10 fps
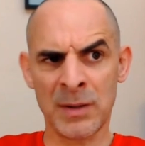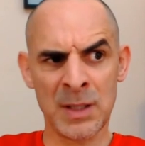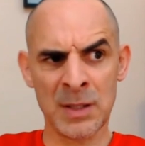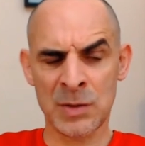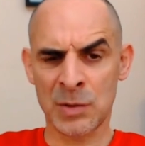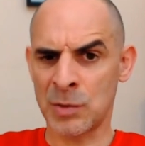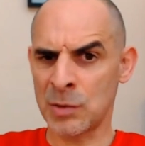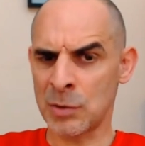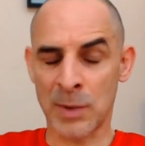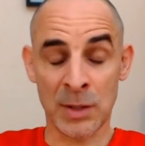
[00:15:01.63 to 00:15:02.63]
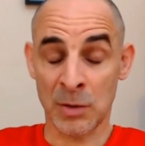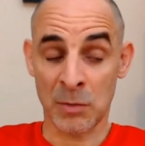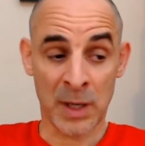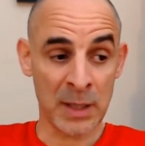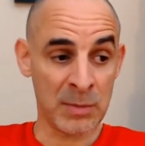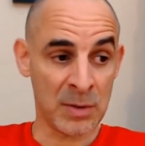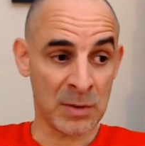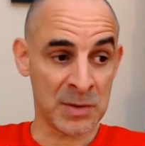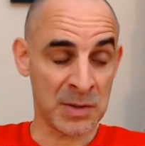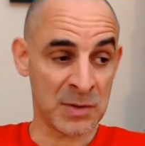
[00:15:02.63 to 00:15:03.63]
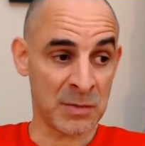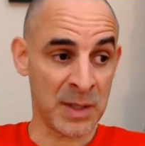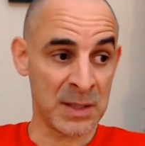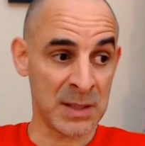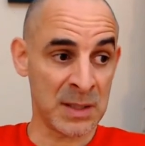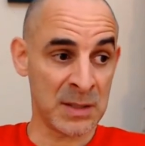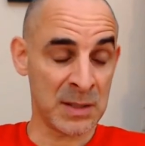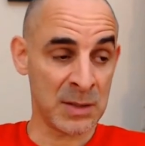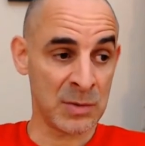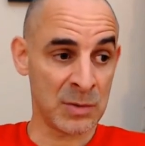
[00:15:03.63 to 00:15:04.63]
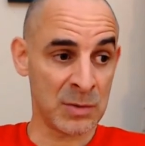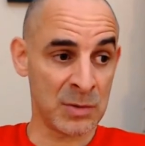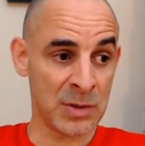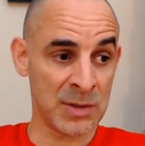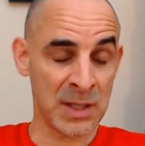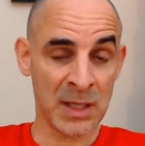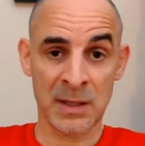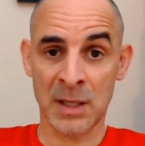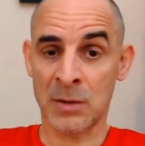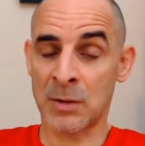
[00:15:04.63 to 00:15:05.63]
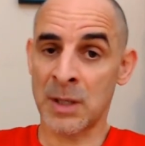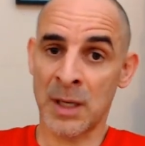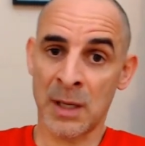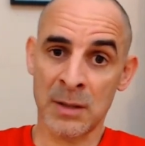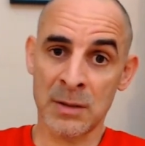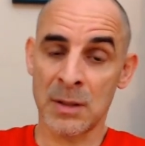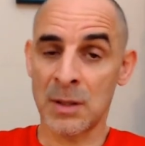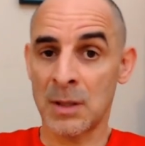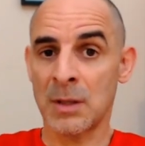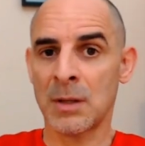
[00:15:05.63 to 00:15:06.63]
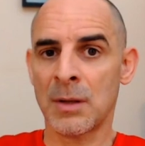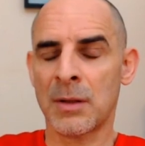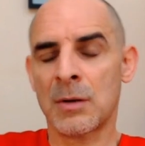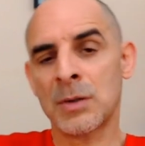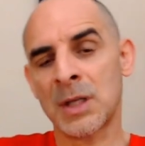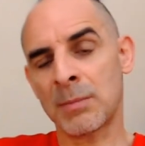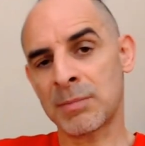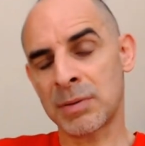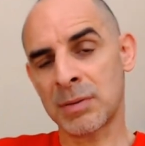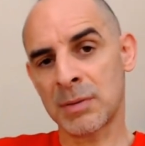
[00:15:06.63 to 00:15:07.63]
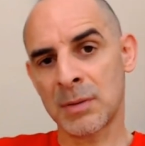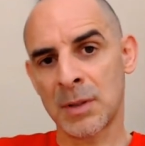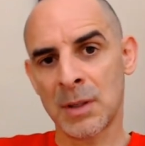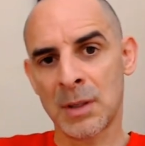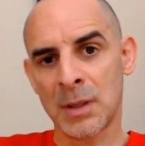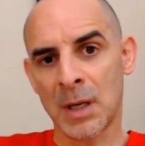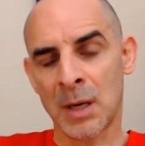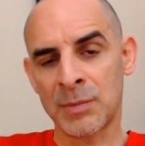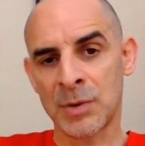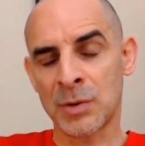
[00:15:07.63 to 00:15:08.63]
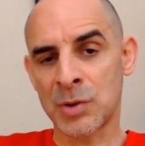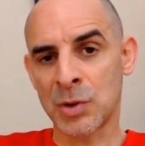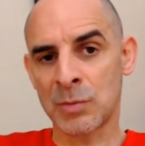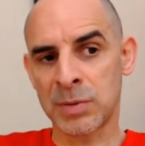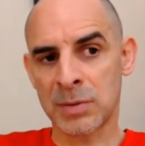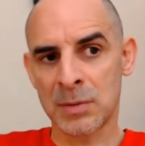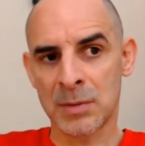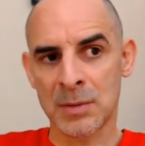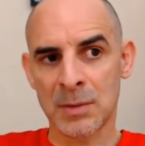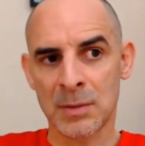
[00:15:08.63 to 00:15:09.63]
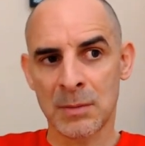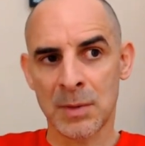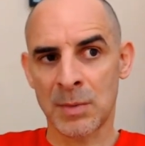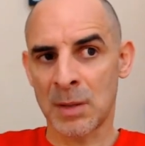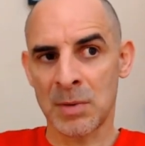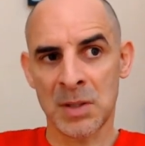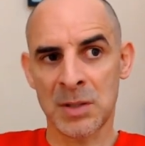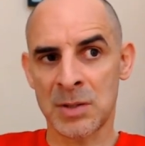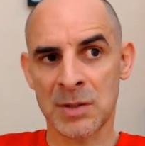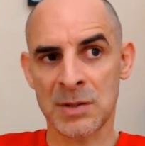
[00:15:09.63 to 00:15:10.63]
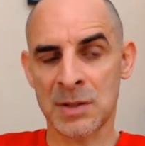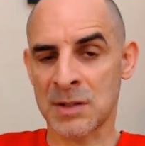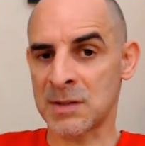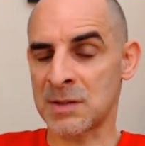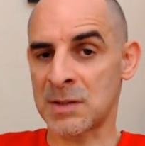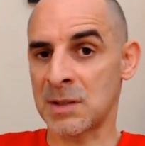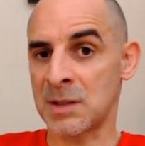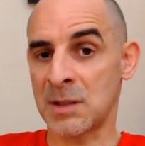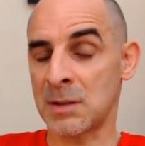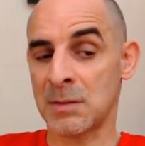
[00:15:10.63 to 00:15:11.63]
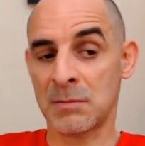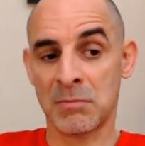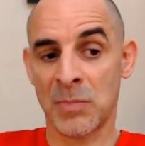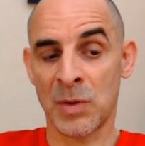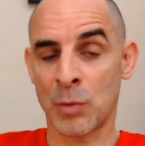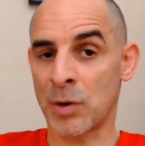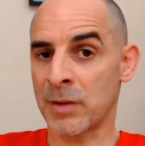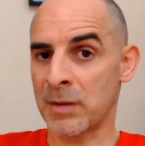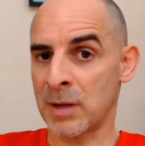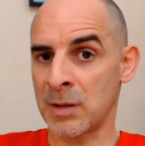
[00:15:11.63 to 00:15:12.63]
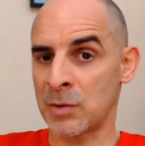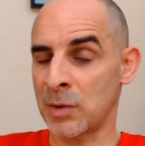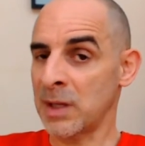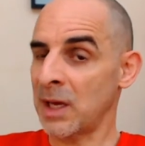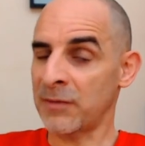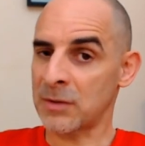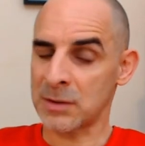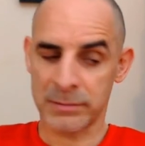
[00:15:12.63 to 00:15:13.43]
these to YouTube. I don't know why, because it's quite easy to just take the recording and throw it up to YouTube. Maybe he just doesn't see the worth in doing the effort.